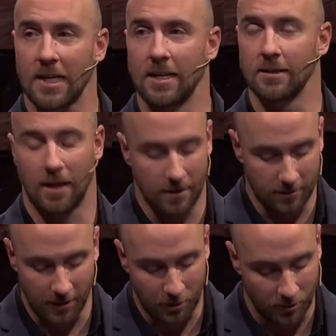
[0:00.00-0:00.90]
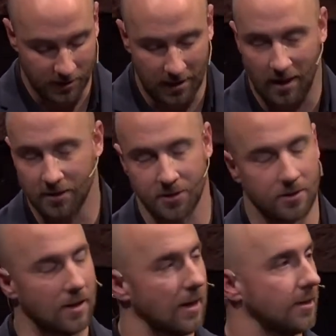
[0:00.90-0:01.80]
And then uh, clinical
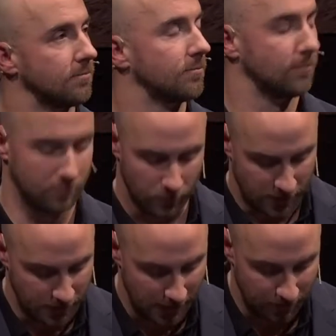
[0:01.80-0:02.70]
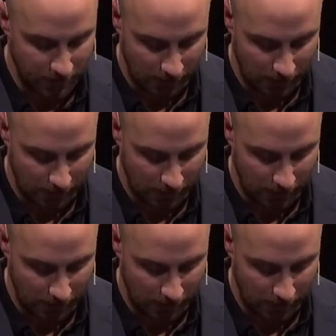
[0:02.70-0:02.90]
psychologist, um, what's his name?